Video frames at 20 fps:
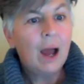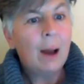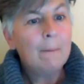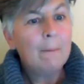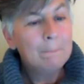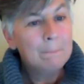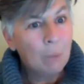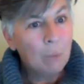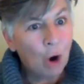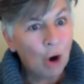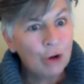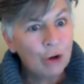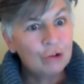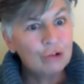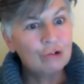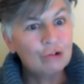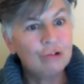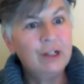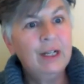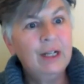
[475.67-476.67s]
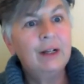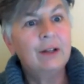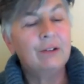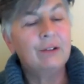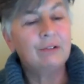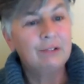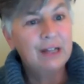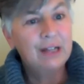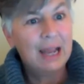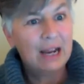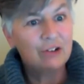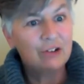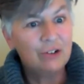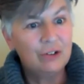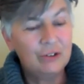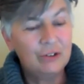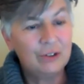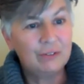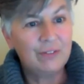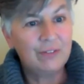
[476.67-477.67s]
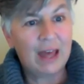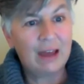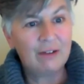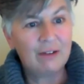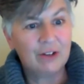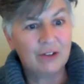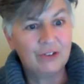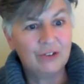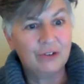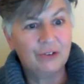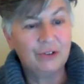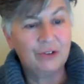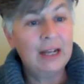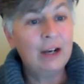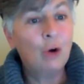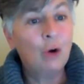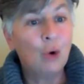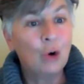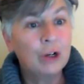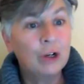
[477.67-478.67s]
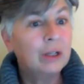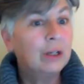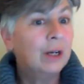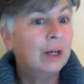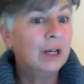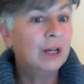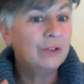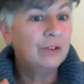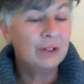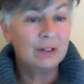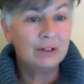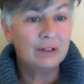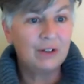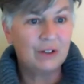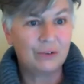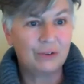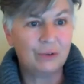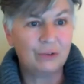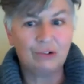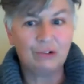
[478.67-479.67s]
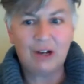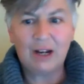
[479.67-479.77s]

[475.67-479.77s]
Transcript: monitoring the reactions of that vessel, and organizing the vessel